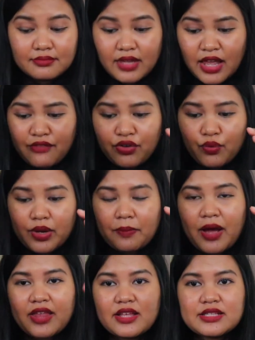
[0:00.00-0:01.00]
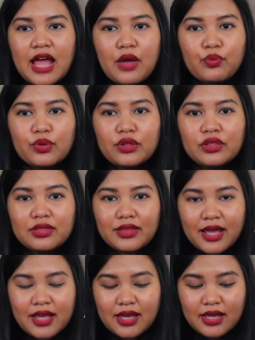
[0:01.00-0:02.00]
If you want to buy this, I will
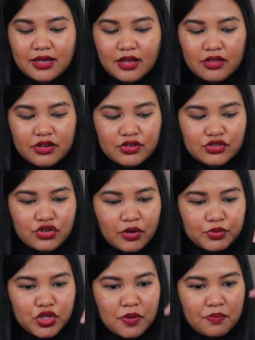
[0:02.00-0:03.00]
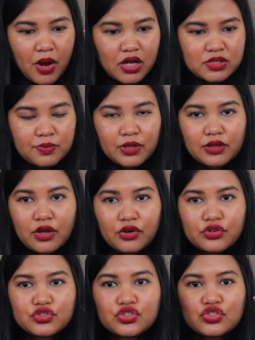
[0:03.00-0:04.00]
link it in the description box
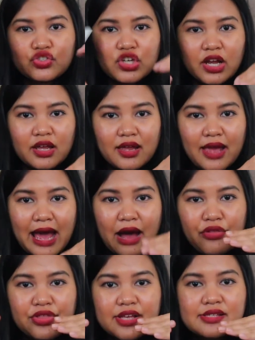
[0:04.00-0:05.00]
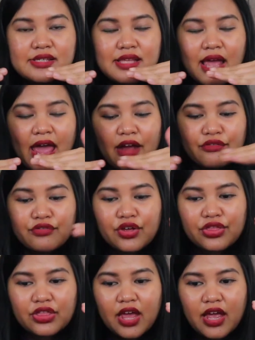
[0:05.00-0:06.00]
below. Just check it out. That's
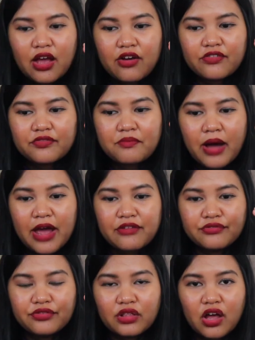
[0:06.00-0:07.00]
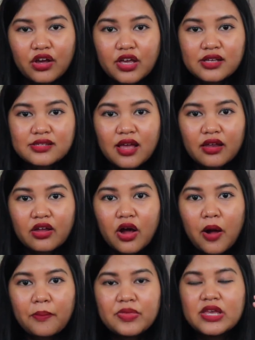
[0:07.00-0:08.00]
everything of my vlogging setup.